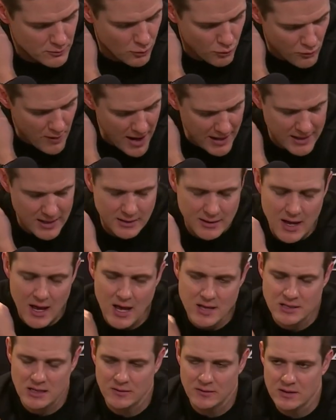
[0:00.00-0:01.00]

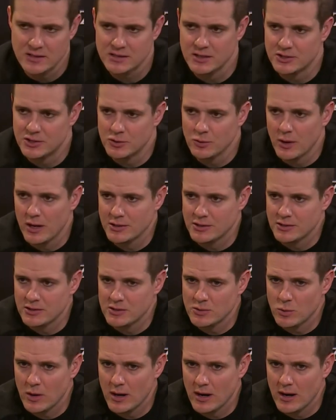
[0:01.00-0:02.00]
recognizing the
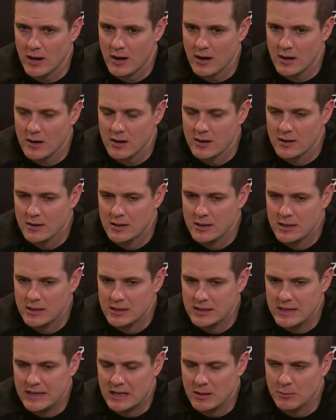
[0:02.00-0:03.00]
situations where
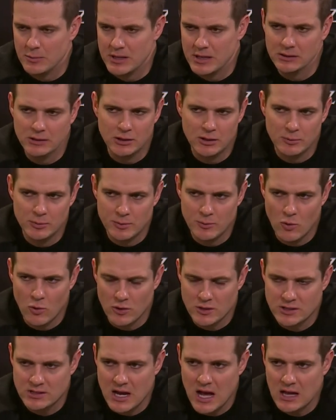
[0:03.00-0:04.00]
he can be a little bit
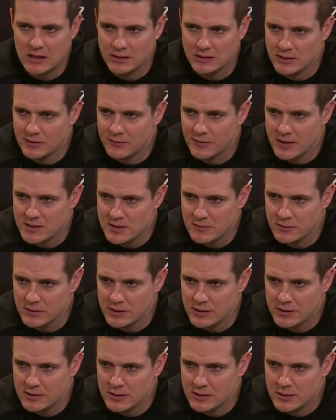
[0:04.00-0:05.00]
more solid
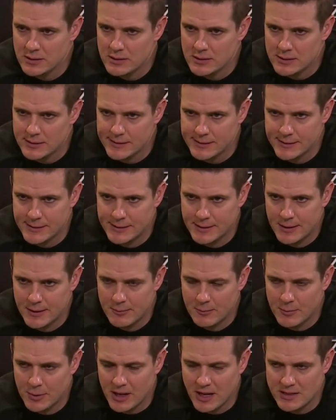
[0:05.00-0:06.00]
defensively,
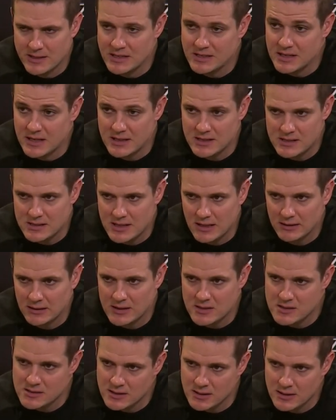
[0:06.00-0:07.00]
because his
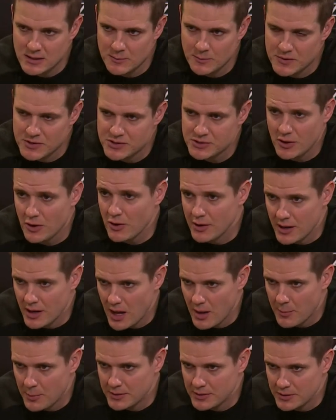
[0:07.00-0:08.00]
instinct is to stir
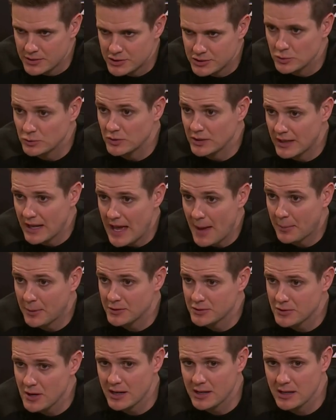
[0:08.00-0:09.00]
it up and to shoot the
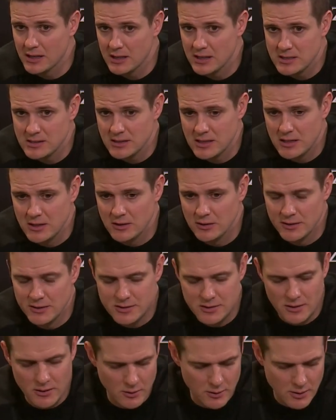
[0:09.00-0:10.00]
gap and try to get a steal.
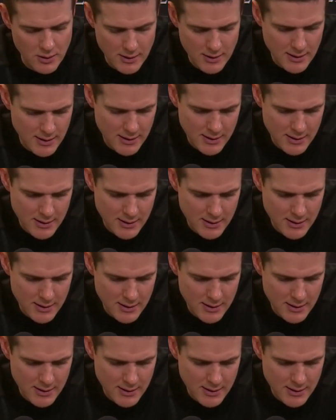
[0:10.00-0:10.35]
And so